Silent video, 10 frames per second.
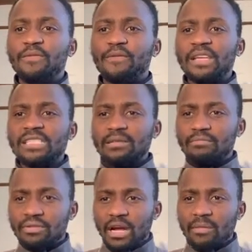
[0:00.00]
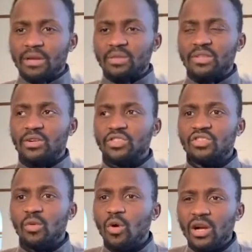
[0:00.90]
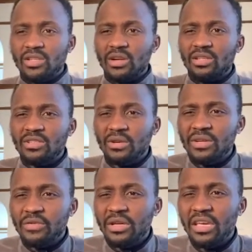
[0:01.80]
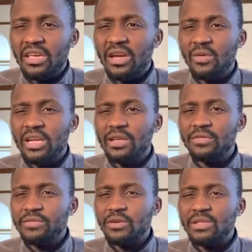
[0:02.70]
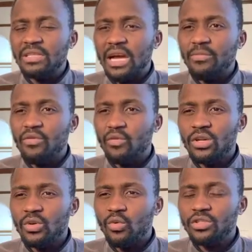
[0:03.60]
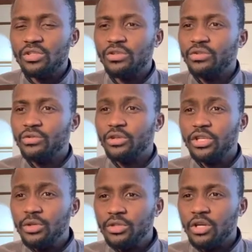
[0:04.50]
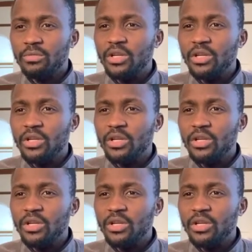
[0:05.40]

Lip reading: facing problems, because your work don't even care whether you've done the type of work they want you to do, your new job.